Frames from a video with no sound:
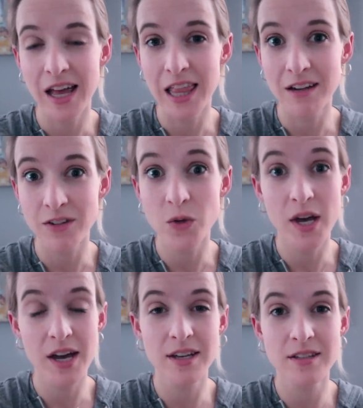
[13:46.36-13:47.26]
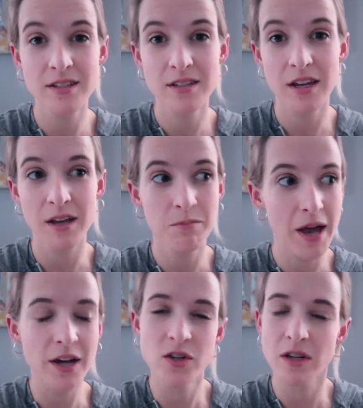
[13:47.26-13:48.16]
I love you guys. I
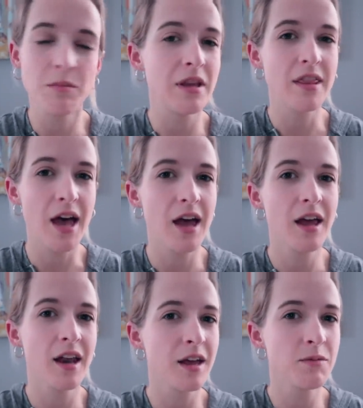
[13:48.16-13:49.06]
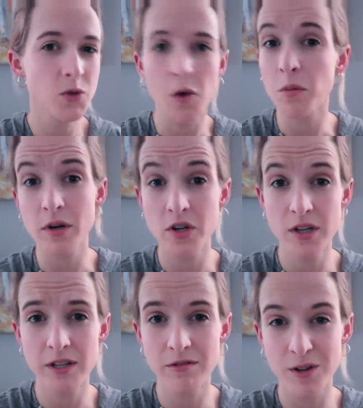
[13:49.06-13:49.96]
actually mean that, and I'm so
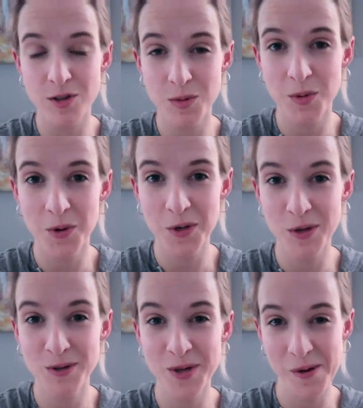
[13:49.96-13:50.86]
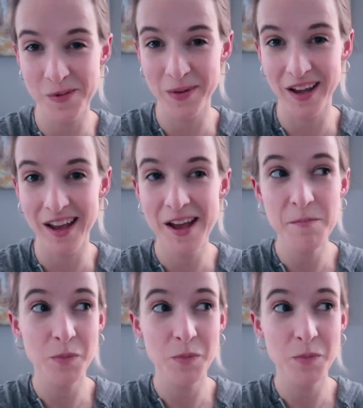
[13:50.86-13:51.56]
appreciative for the support you have shown me.